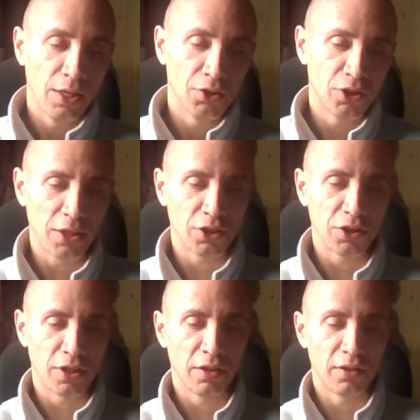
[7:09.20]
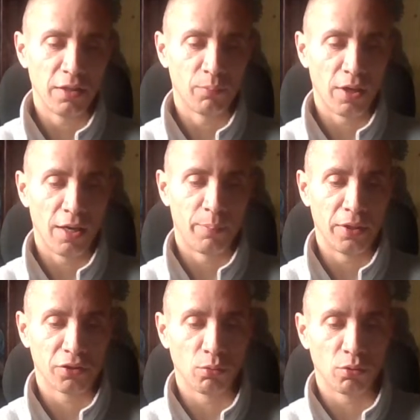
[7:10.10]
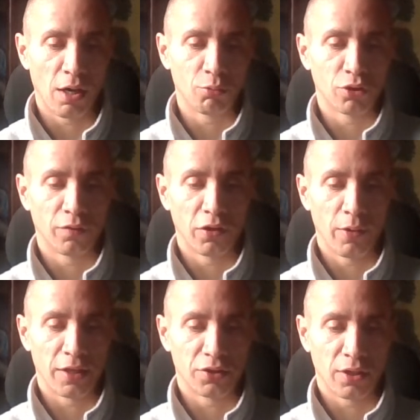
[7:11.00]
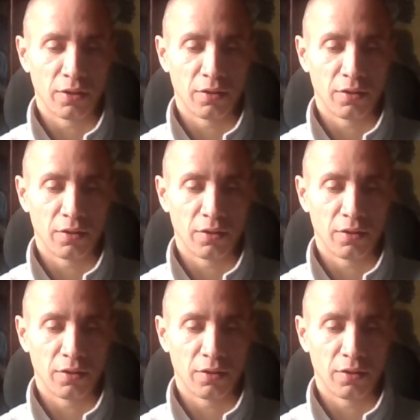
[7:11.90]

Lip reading: Such is the political culture of the US